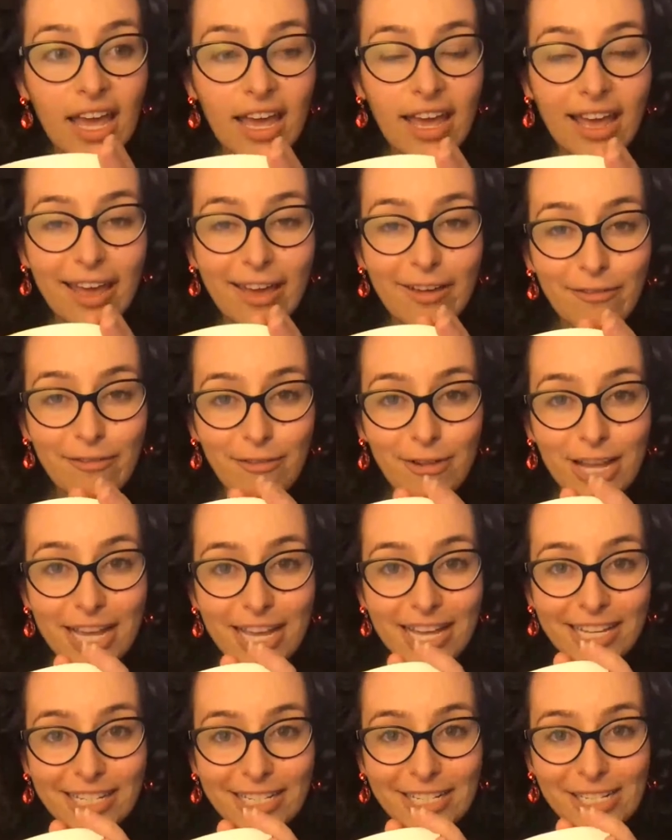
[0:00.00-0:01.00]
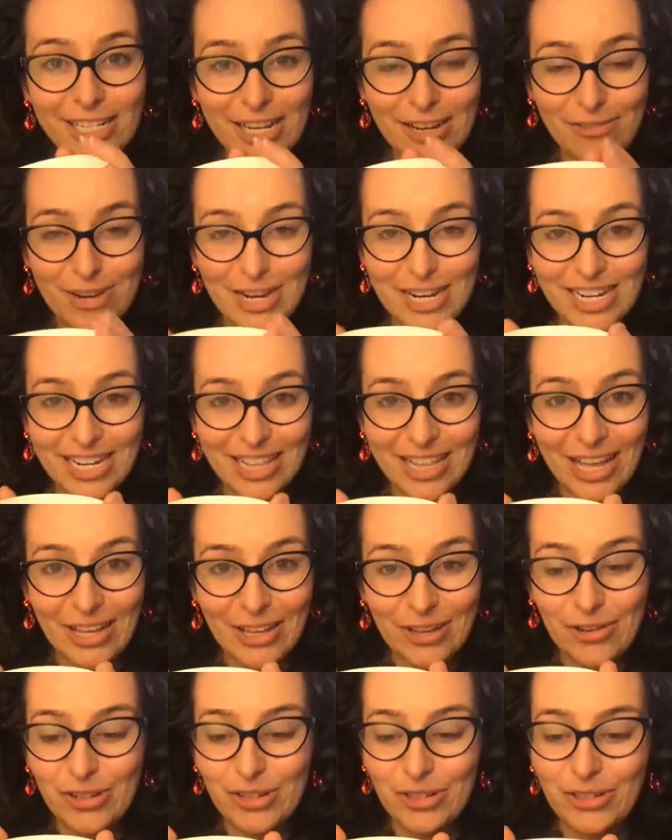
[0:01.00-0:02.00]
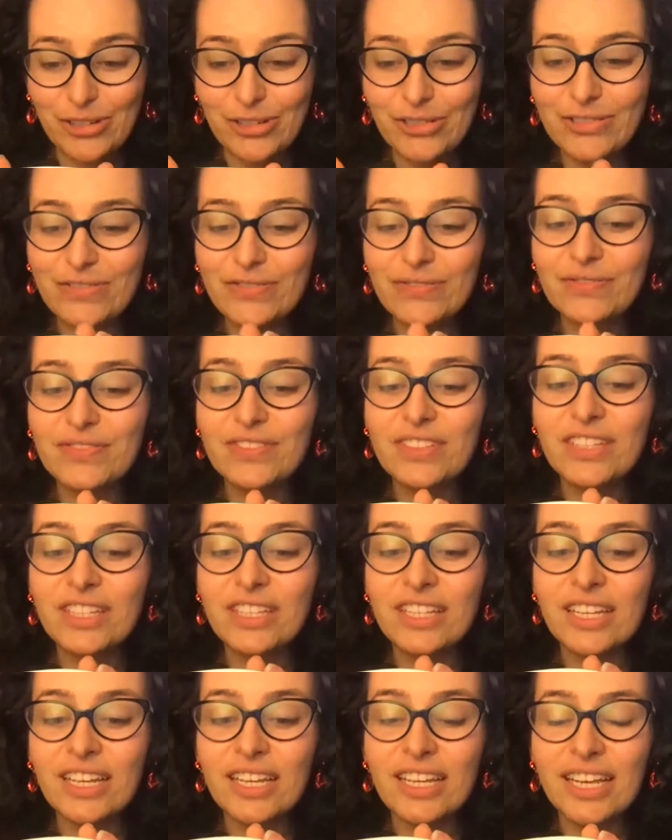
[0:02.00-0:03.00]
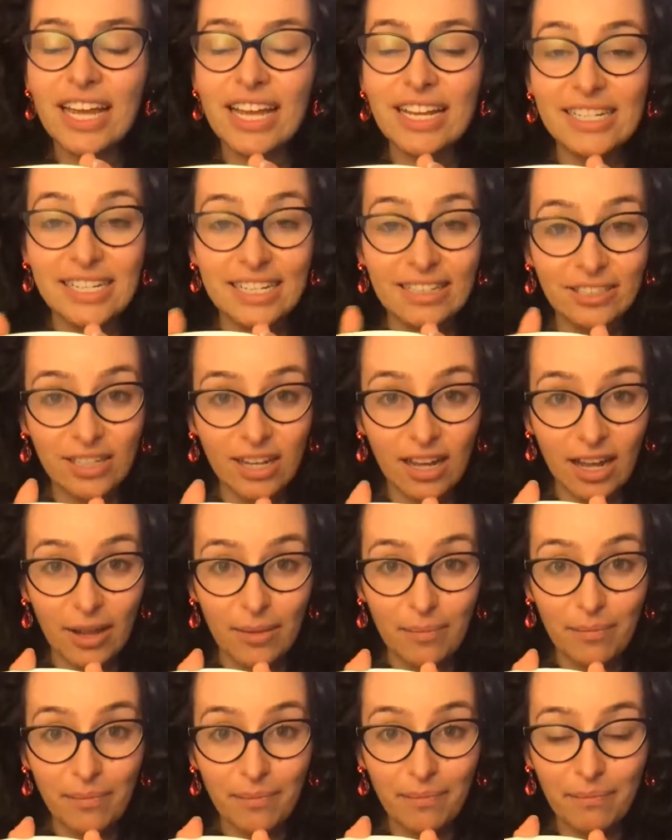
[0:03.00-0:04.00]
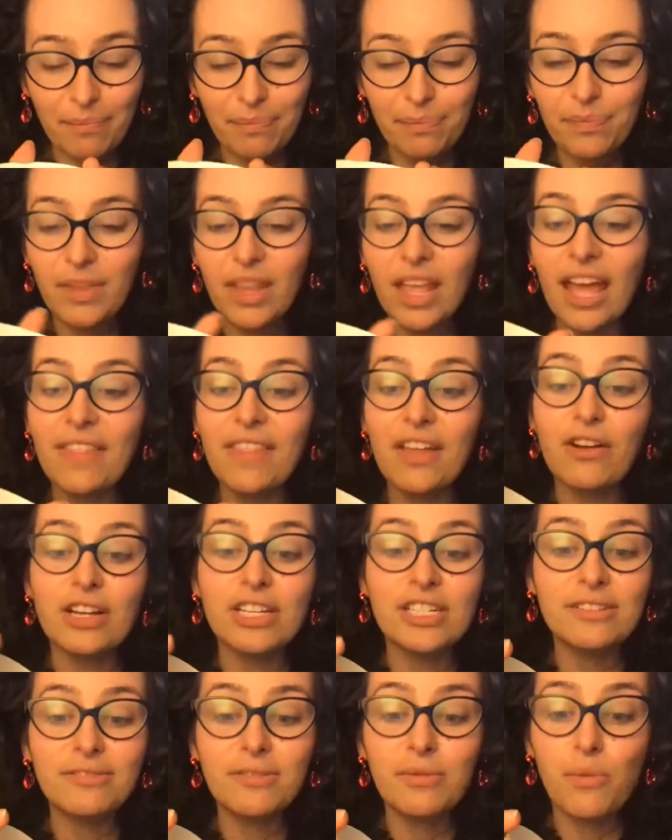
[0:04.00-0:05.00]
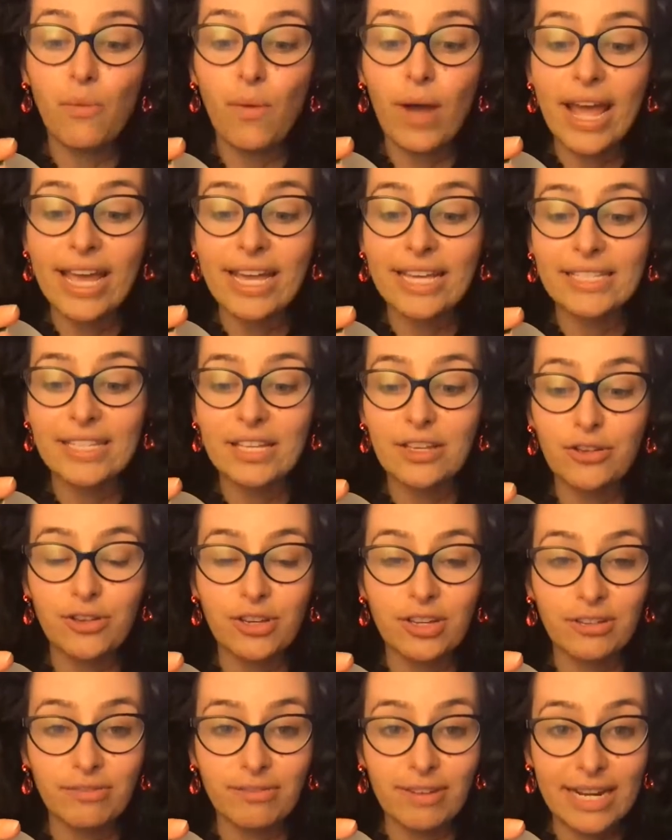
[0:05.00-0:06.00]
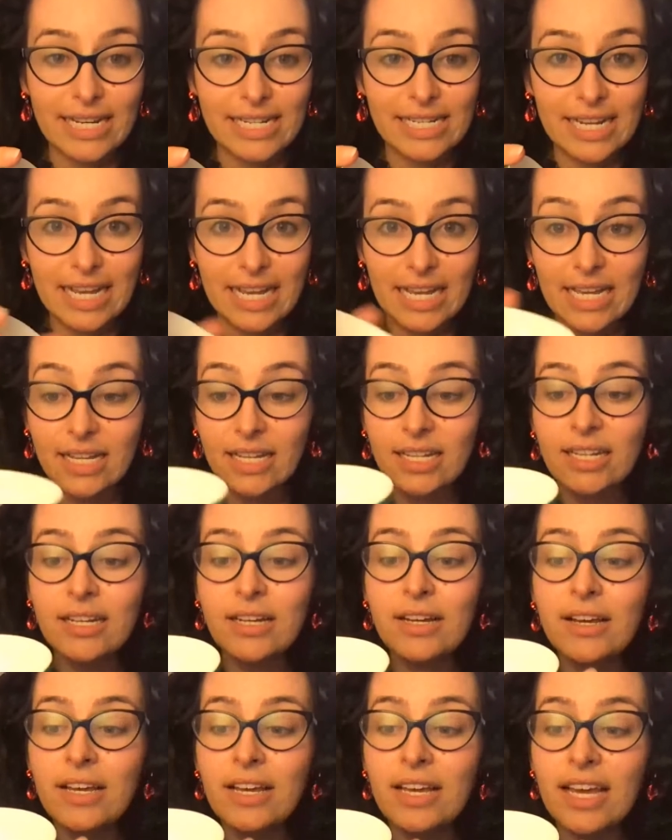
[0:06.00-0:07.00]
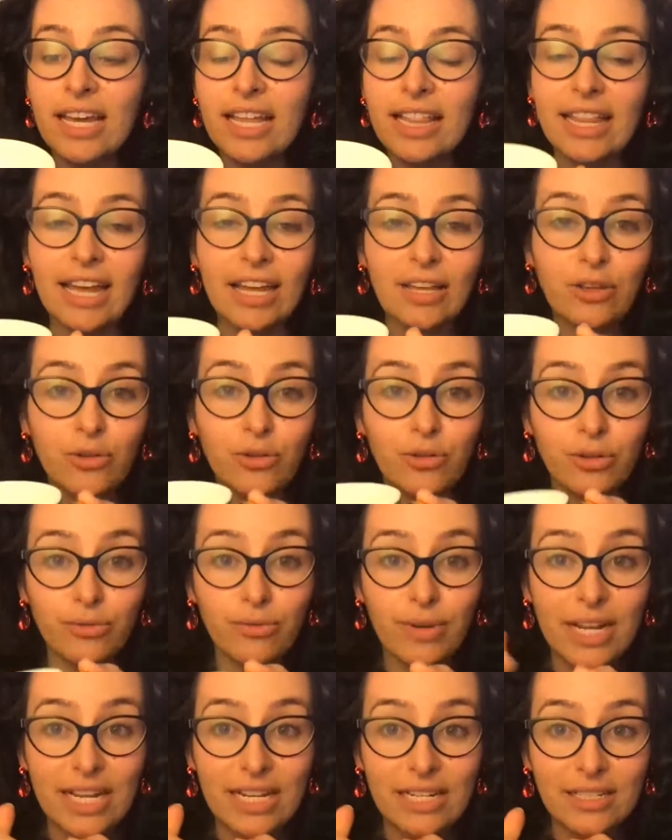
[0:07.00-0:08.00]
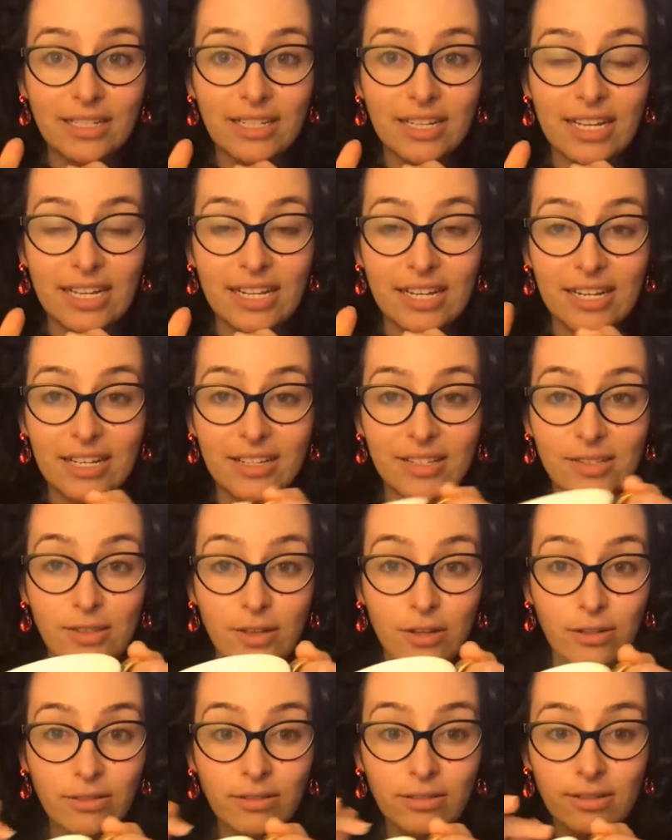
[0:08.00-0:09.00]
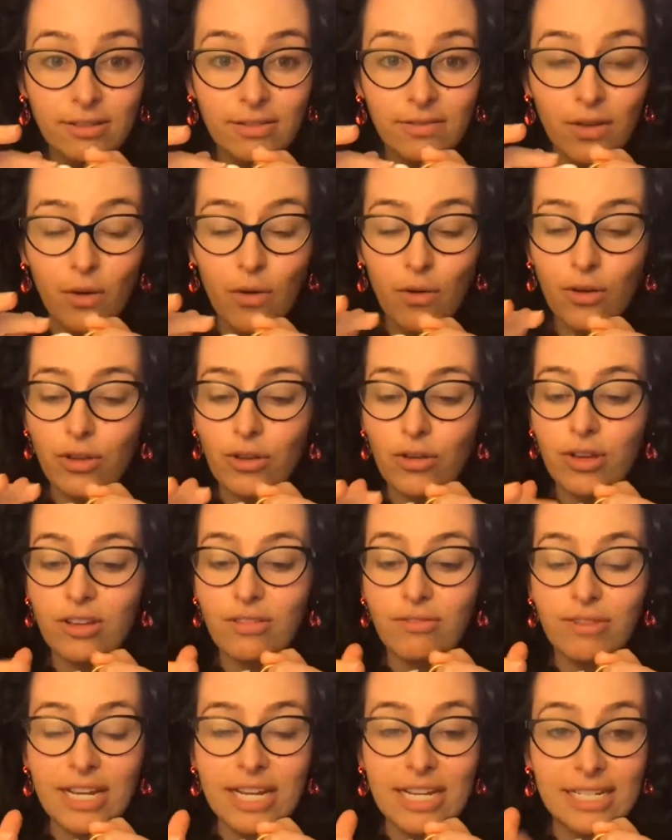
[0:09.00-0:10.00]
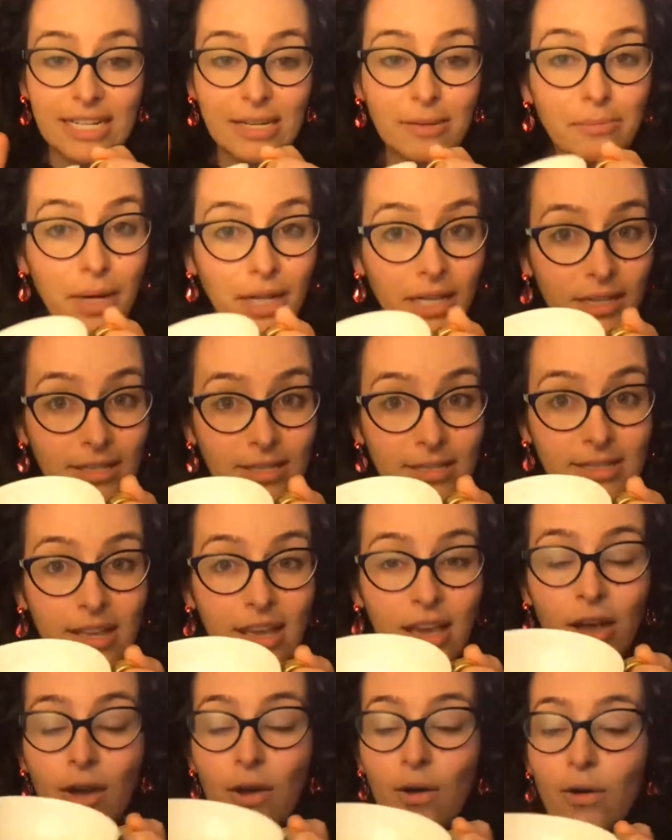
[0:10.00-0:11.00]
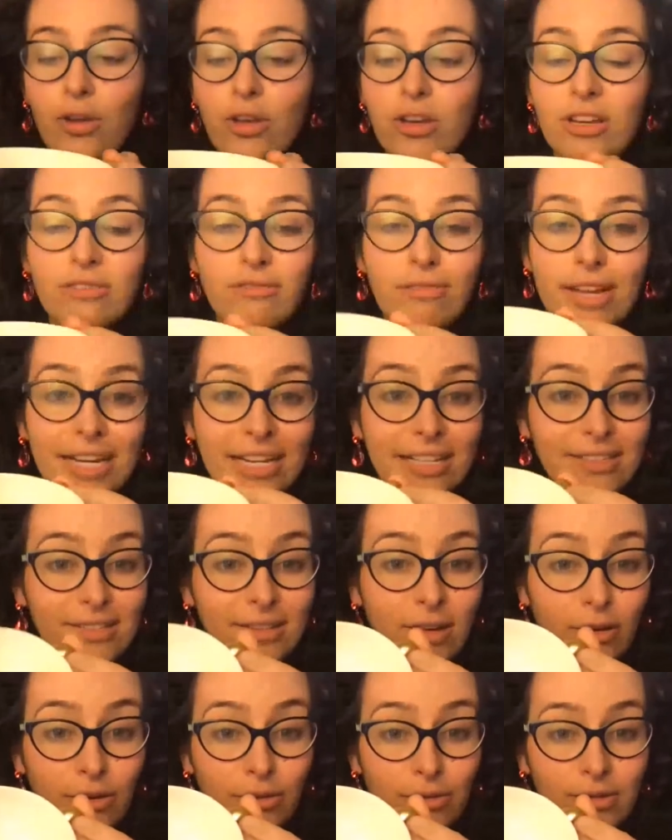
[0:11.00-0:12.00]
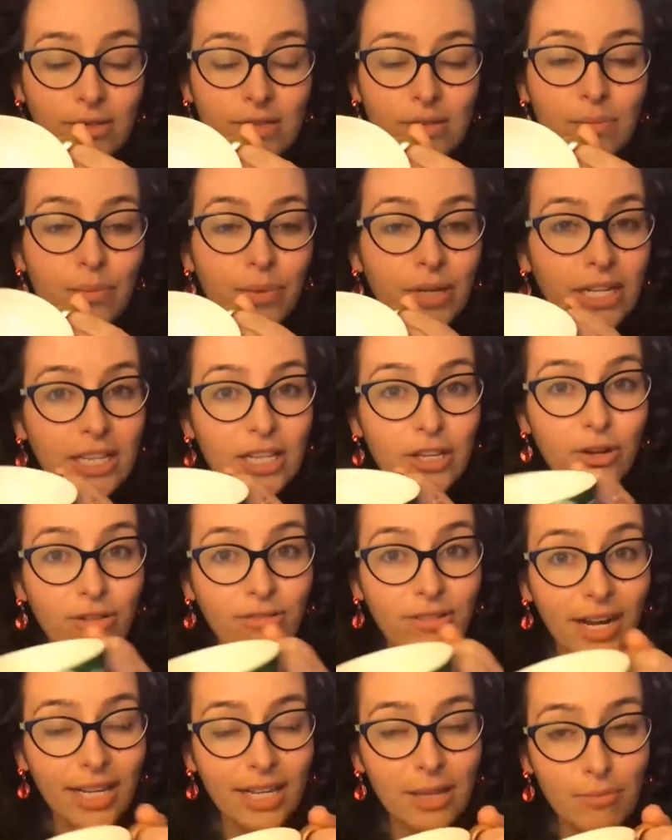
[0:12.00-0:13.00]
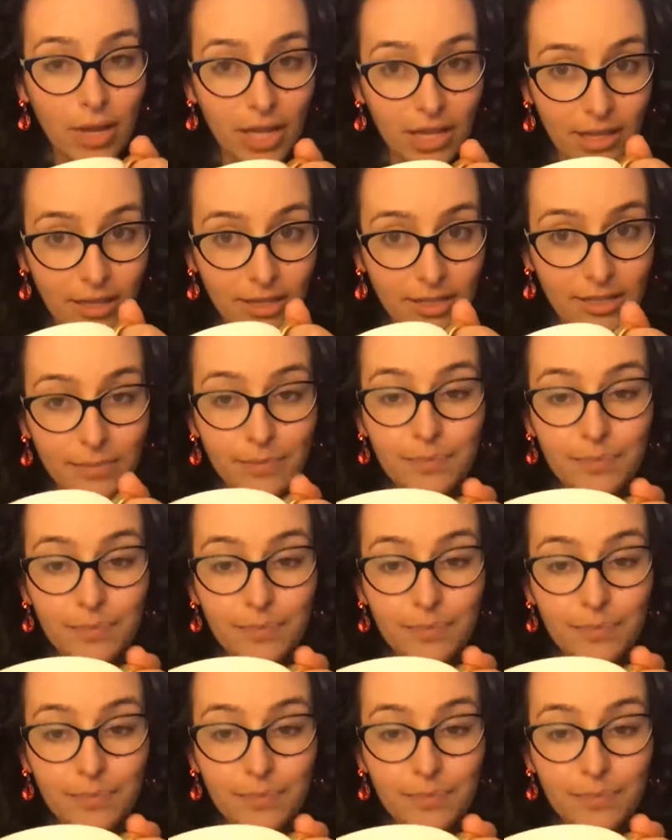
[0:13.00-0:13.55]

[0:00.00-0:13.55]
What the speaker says: Every tea reading that you do can tell time, and there are different ways that you can read tea, in that you could read in circles, or you can read in months, or you can read in zones. But in the O'Reilly method,